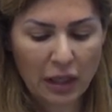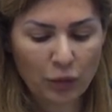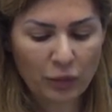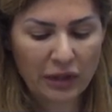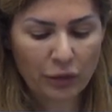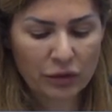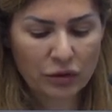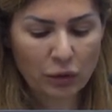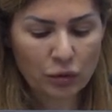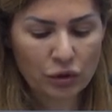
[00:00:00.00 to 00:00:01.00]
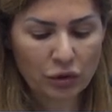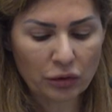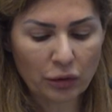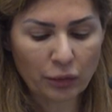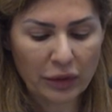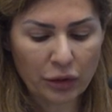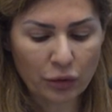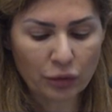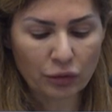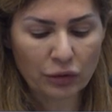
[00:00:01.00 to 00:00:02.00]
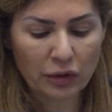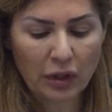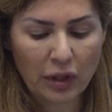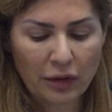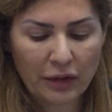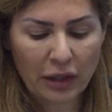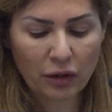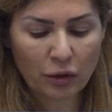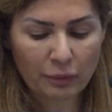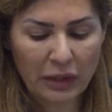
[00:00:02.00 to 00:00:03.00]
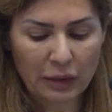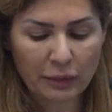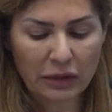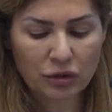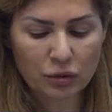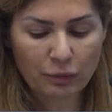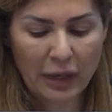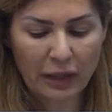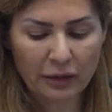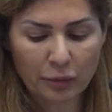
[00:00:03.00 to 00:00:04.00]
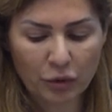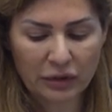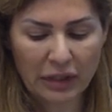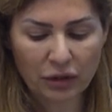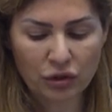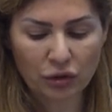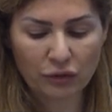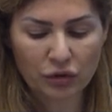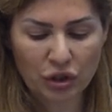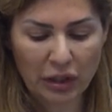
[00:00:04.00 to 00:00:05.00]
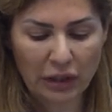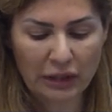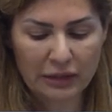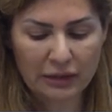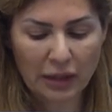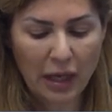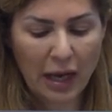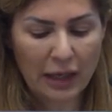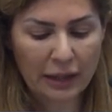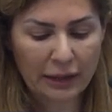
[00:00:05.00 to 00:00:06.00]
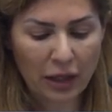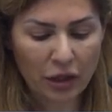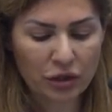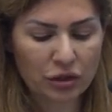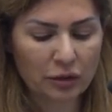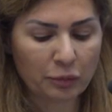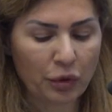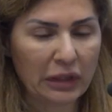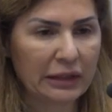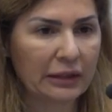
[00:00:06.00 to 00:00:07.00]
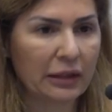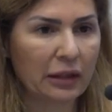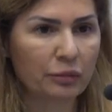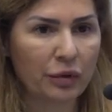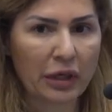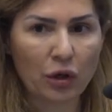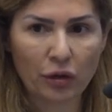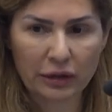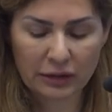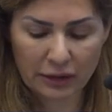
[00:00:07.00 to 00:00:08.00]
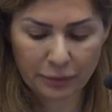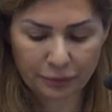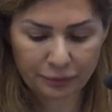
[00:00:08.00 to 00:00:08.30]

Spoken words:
and with a resolution renewed their commitment to make the protection of journalists an urgent political priority.